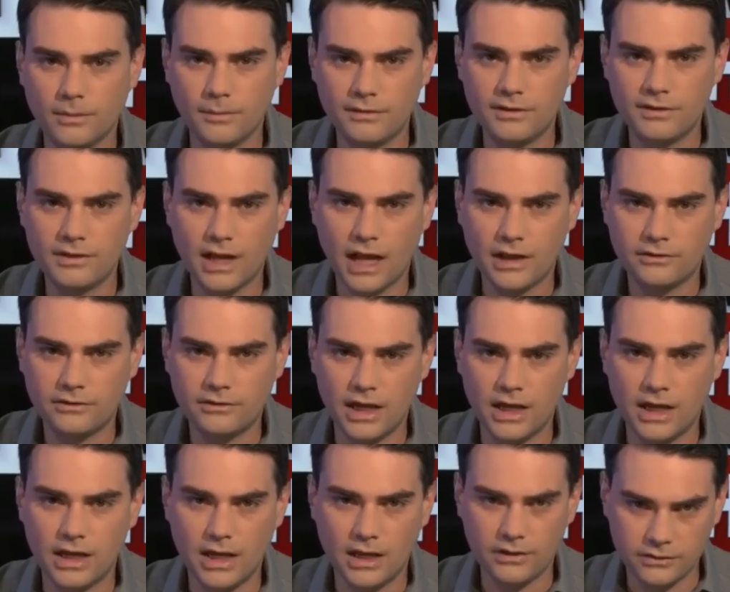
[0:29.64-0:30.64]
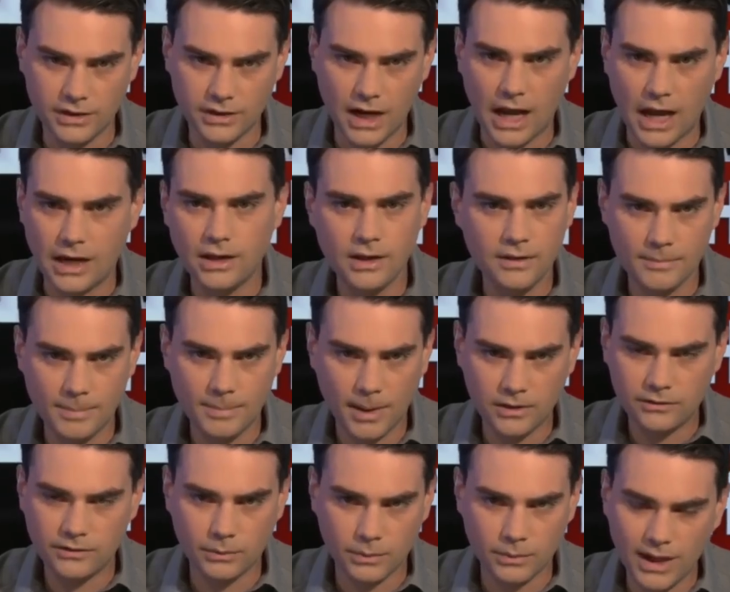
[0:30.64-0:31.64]
Some of the dossier has not. The
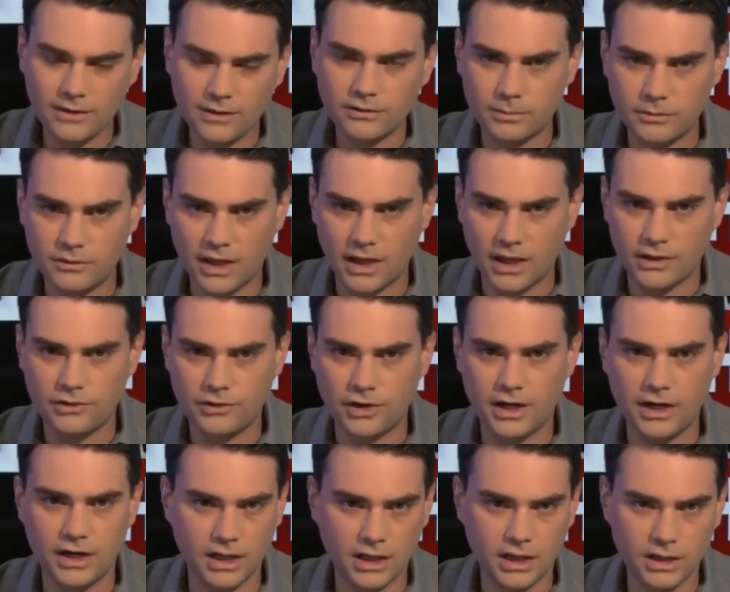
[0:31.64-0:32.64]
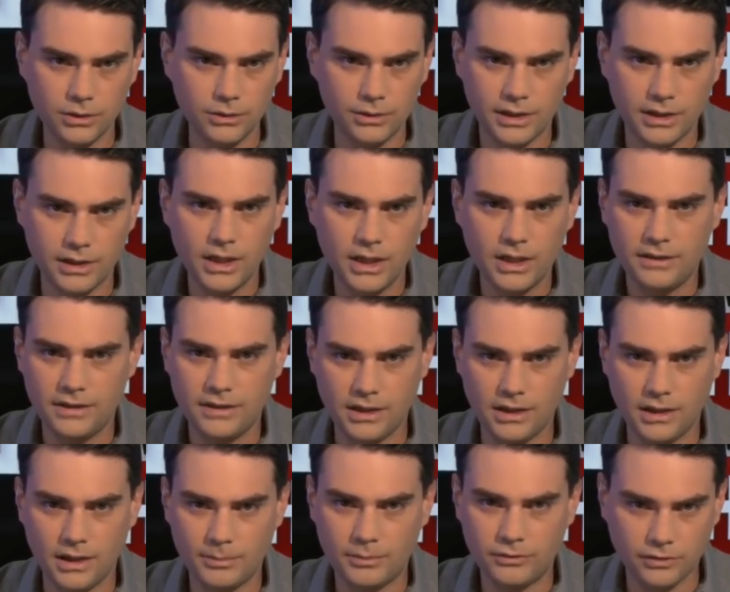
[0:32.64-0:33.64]
parts that were not substantiated included
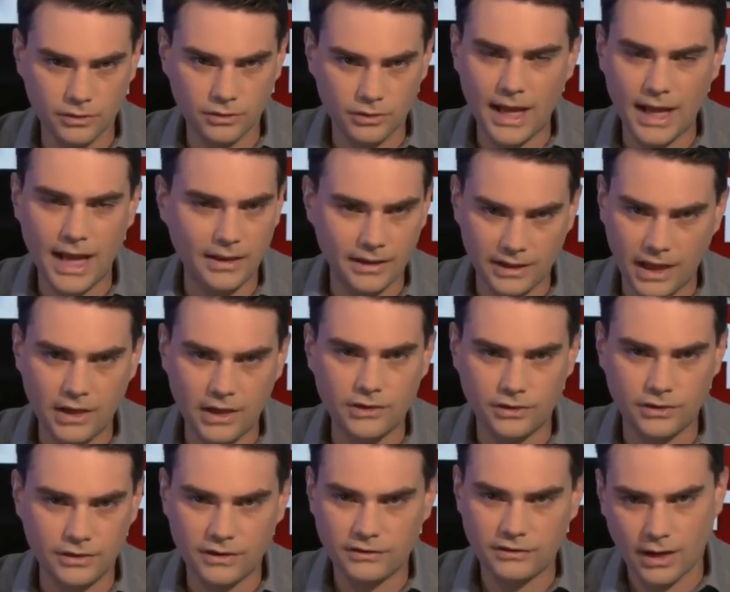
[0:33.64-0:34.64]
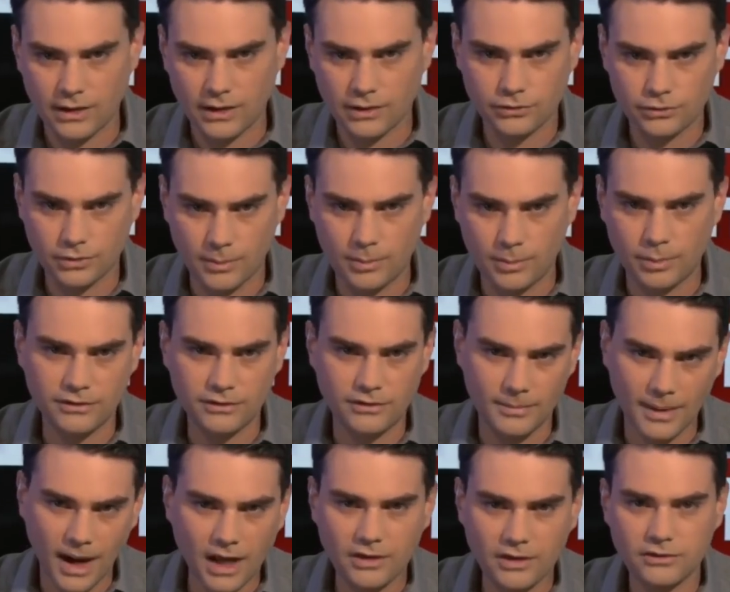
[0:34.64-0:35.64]
the absurd allegation that Donald Trump went
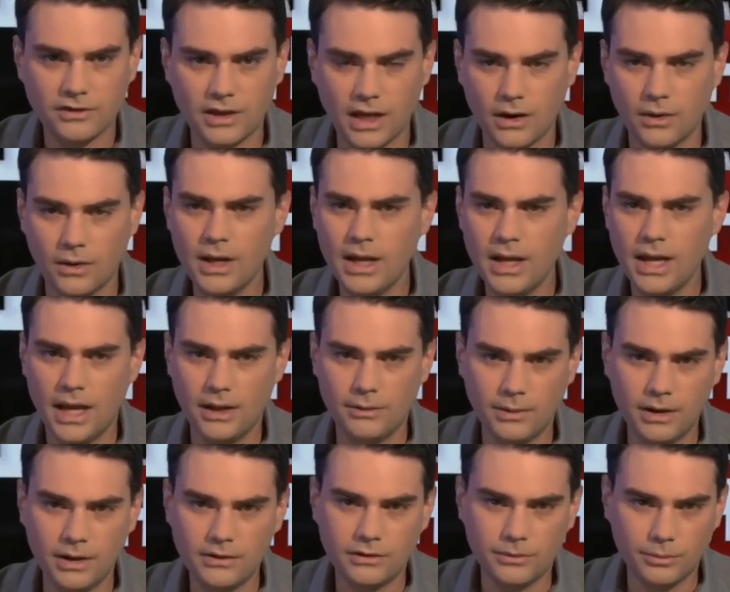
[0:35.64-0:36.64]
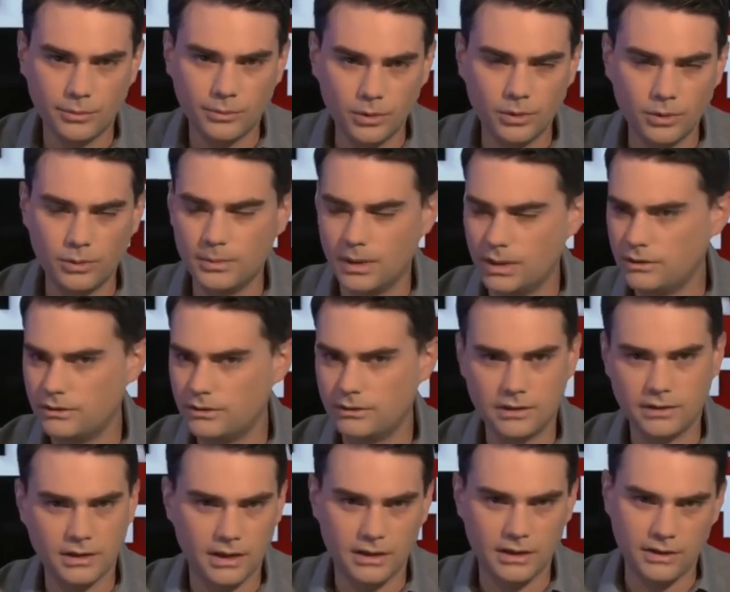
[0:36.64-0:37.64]
to Moscow and rented a room
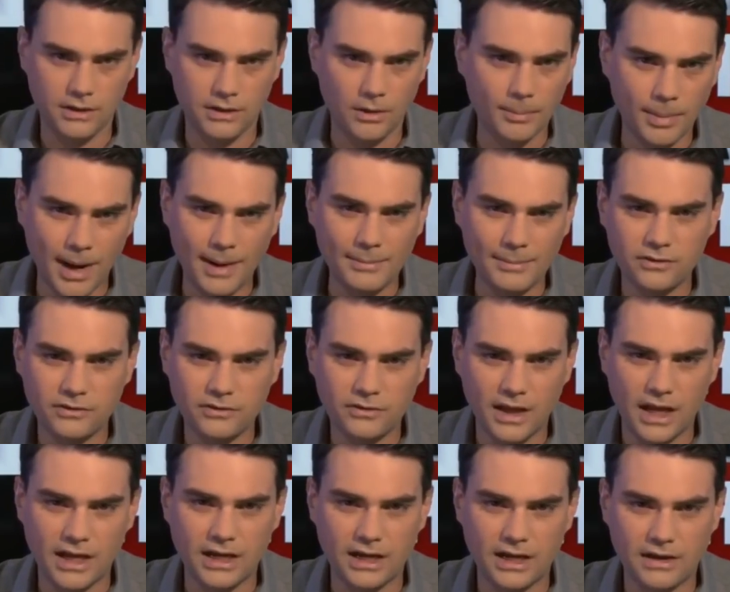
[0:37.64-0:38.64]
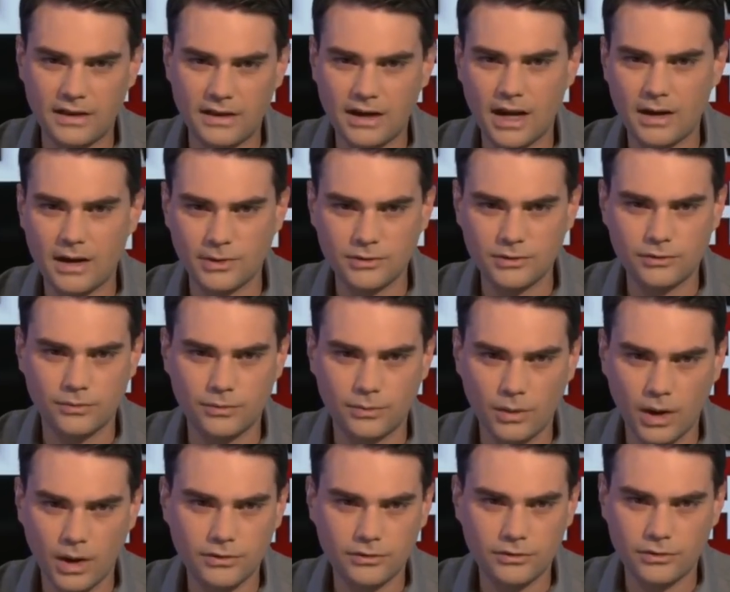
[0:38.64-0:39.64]
that the Obamas stayed in and then had a bunch of
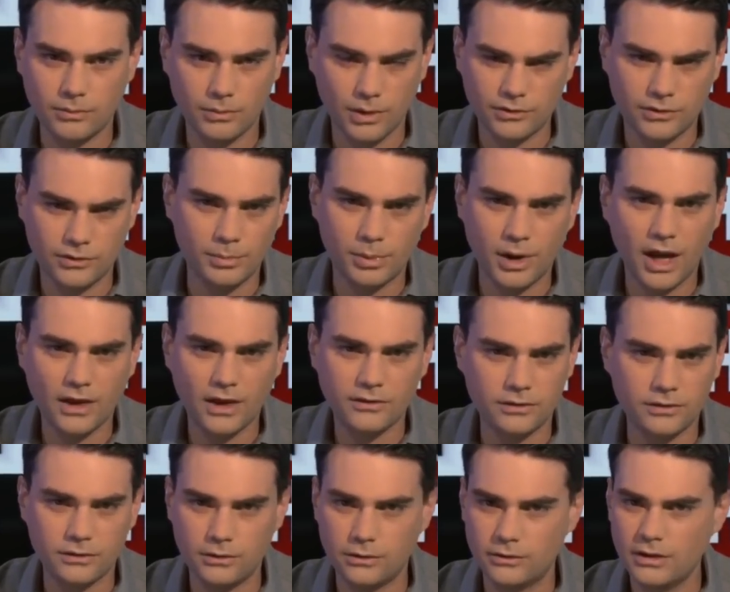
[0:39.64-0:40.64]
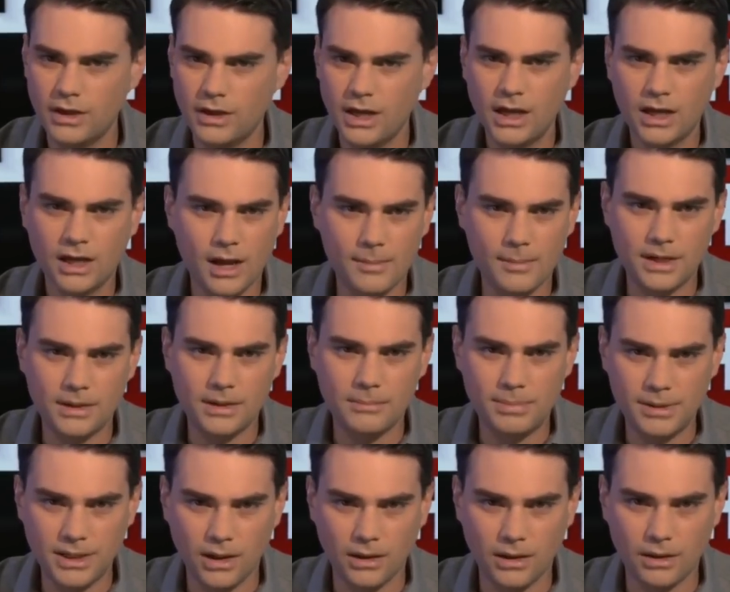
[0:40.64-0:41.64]
Russian prostitutes come in
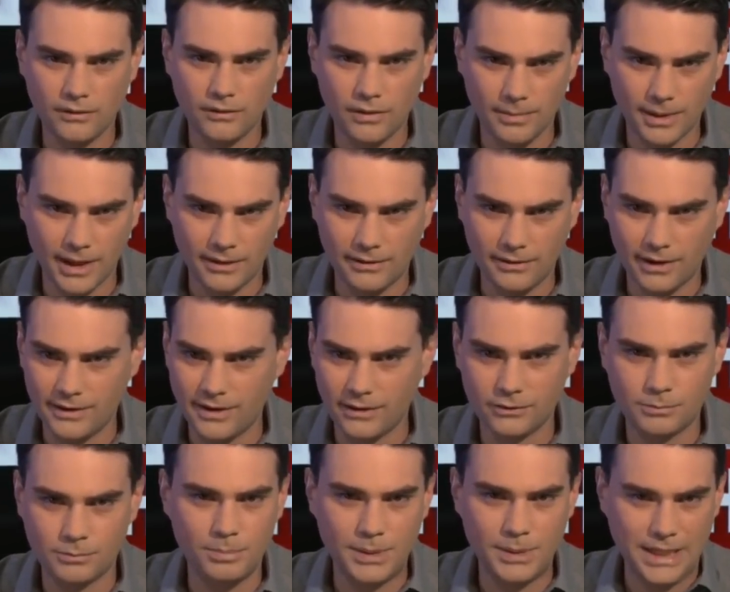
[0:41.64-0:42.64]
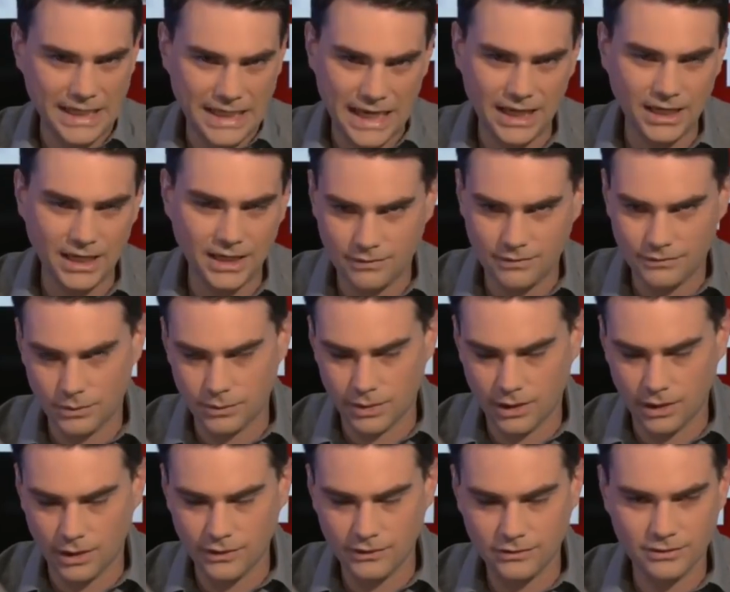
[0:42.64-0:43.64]
and pee all over the bed, right? That was P-gate, if you
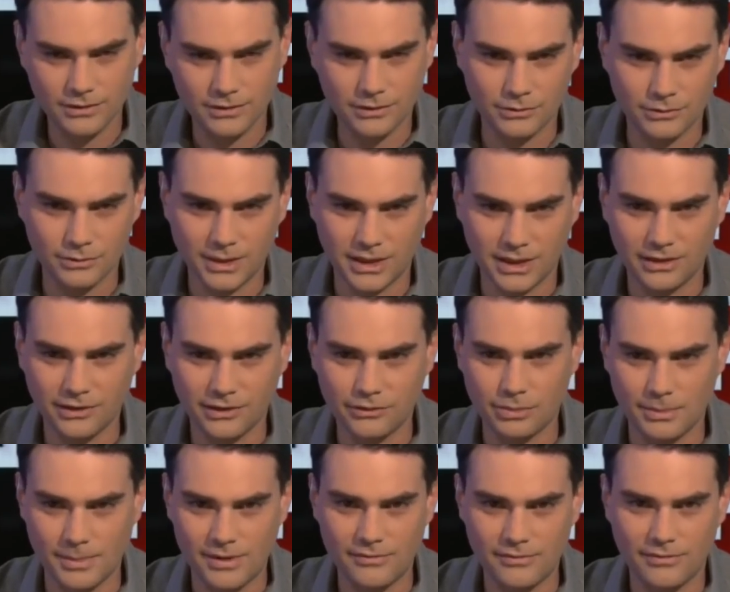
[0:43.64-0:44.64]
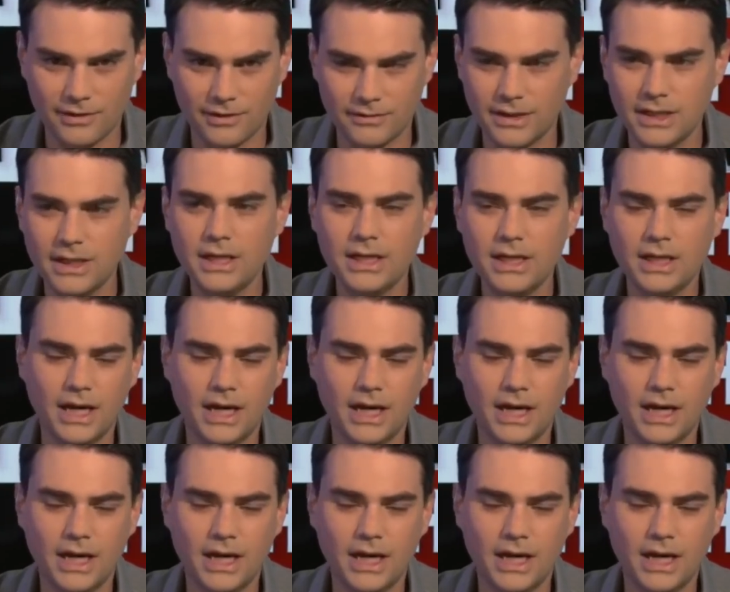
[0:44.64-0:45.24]
recall this. It was ridiculous. We made fun of it.